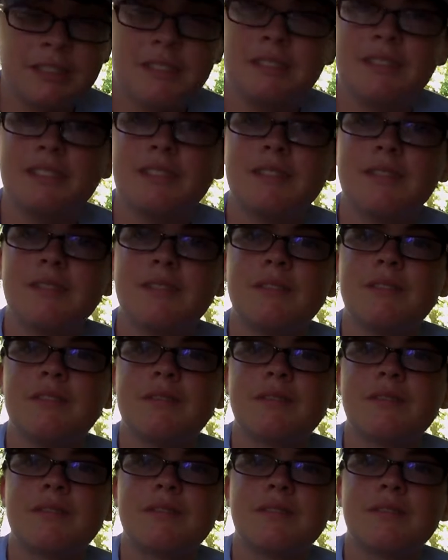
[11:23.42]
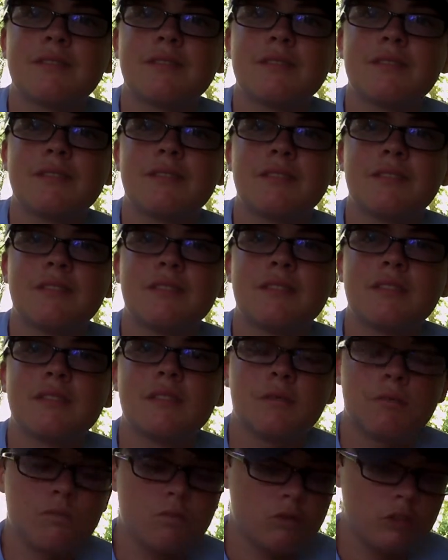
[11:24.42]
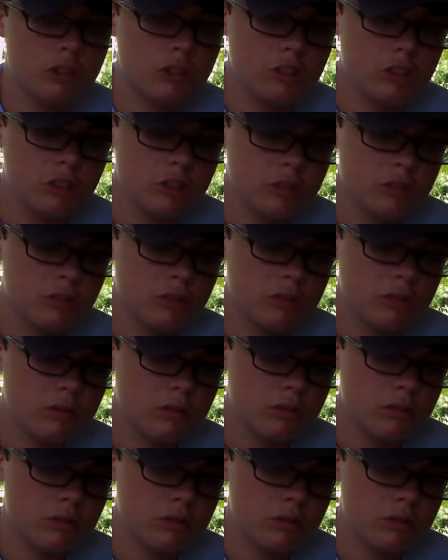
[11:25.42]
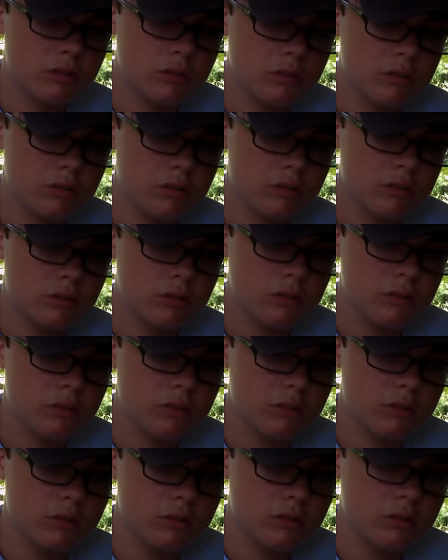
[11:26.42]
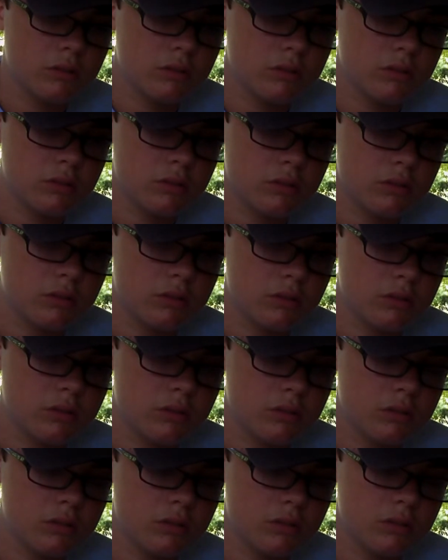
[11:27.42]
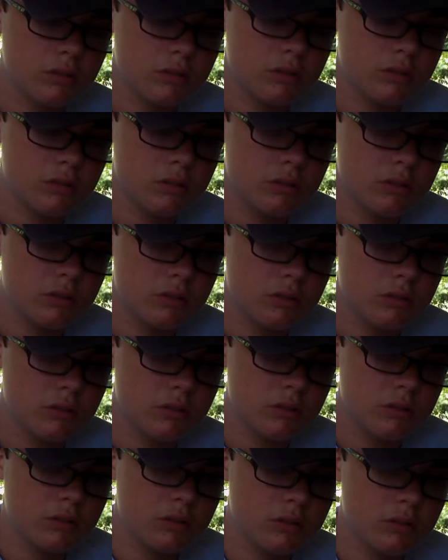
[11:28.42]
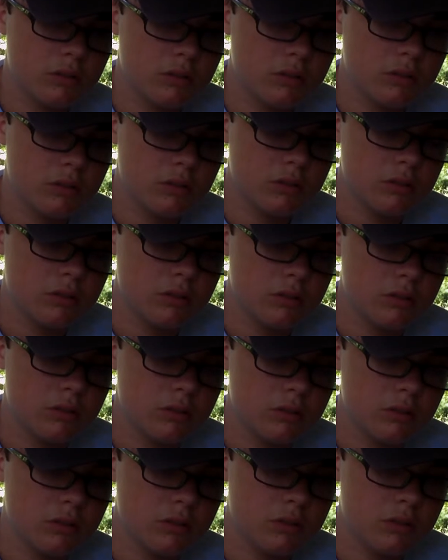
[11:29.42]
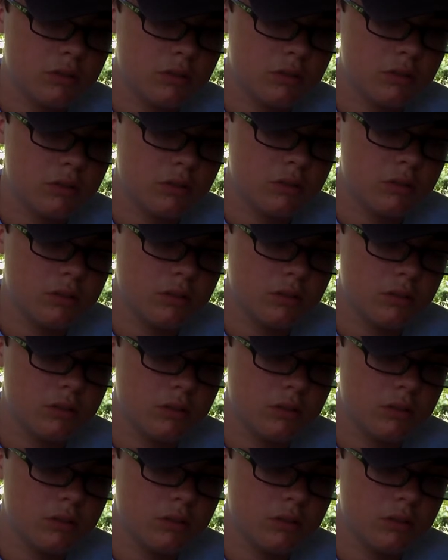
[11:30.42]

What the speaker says: (silence)